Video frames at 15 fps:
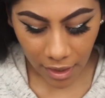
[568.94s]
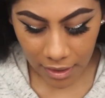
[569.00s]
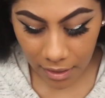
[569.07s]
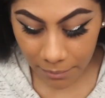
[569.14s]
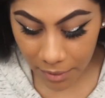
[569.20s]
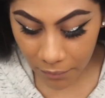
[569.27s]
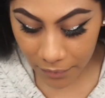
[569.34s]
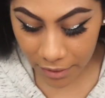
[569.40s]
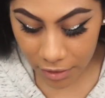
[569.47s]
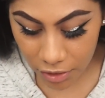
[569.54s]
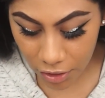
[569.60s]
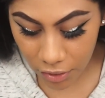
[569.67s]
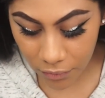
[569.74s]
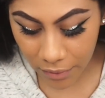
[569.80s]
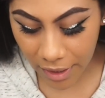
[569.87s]
Let me read it
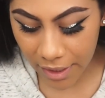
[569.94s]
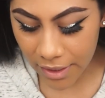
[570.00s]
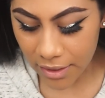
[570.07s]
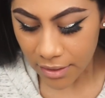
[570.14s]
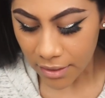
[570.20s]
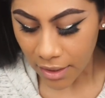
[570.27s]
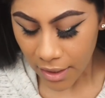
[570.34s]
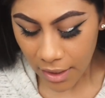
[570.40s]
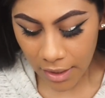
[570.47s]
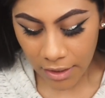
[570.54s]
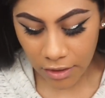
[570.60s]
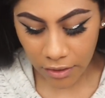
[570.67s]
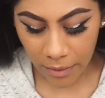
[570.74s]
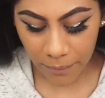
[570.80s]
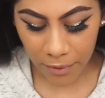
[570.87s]
to you guys.
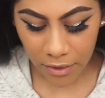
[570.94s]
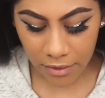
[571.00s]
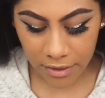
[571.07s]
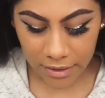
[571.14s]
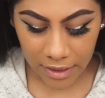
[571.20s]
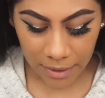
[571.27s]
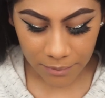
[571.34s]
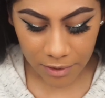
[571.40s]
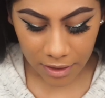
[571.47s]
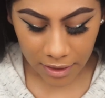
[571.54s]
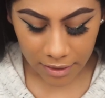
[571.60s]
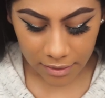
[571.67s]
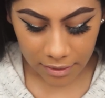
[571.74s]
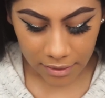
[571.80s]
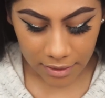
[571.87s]
So I put on
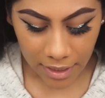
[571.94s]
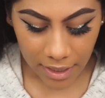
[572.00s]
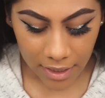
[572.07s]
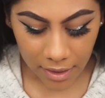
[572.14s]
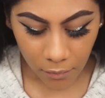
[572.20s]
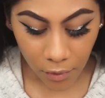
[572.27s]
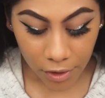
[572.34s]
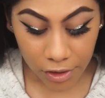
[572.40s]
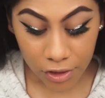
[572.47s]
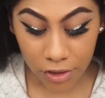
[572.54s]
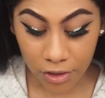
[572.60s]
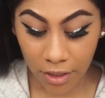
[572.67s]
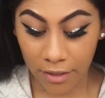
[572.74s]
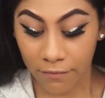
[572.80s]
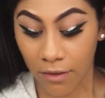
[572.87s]
Snapchat saying wanting to
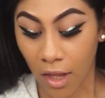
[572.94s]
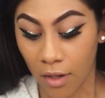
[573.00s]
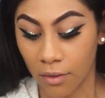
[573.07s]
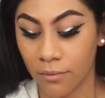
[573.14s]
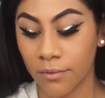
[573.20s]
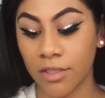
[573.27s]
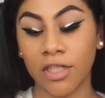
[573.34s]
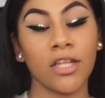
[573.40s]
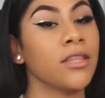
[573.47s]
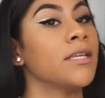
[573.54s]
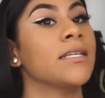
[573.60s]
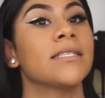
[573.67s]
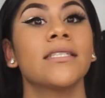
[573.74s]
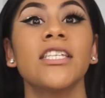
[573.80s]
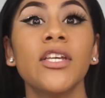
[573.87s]
start a vlog, which I
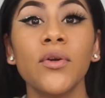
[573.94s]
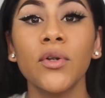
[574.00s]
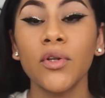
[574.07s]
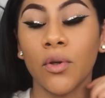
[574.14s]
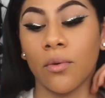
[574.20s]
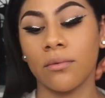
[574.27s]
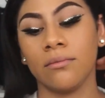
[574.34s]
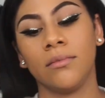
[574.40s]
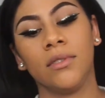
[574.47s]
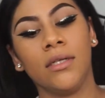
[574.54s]
think, see or no?